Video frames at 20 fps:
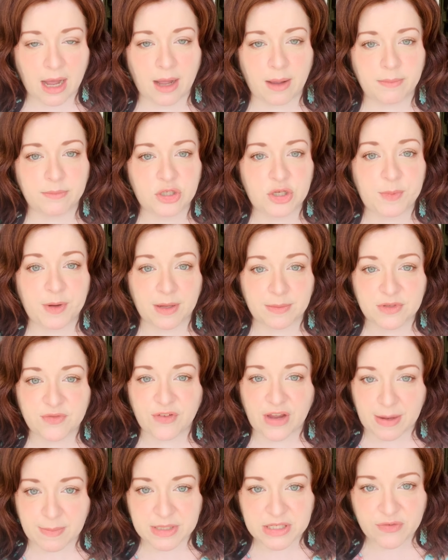She becomes
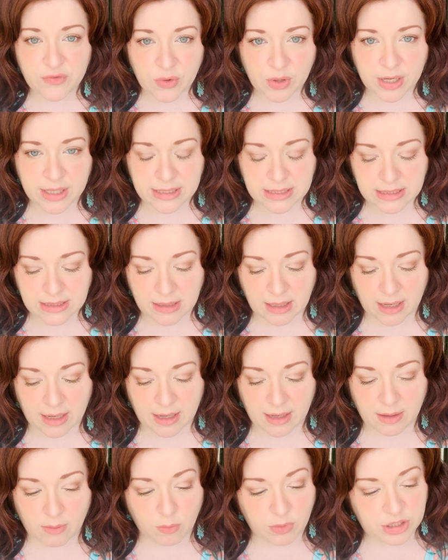famous for it,
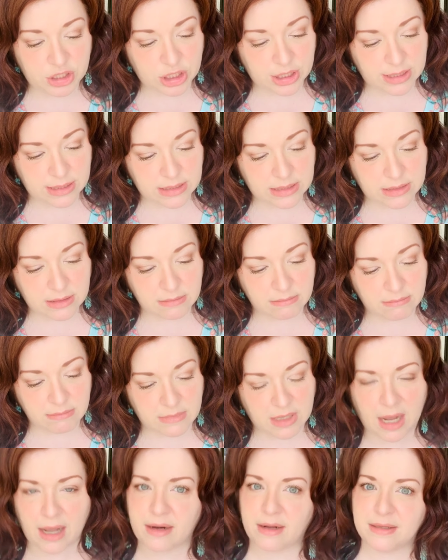which is
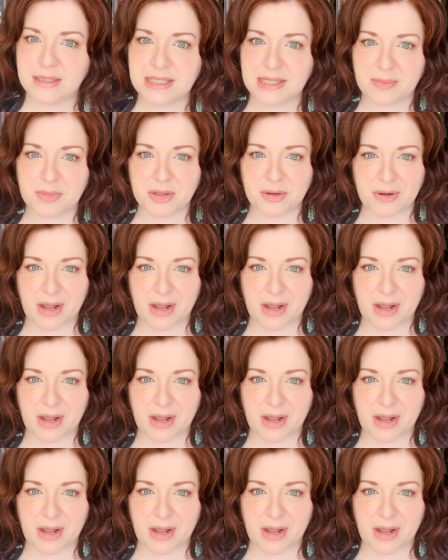not unsimilar,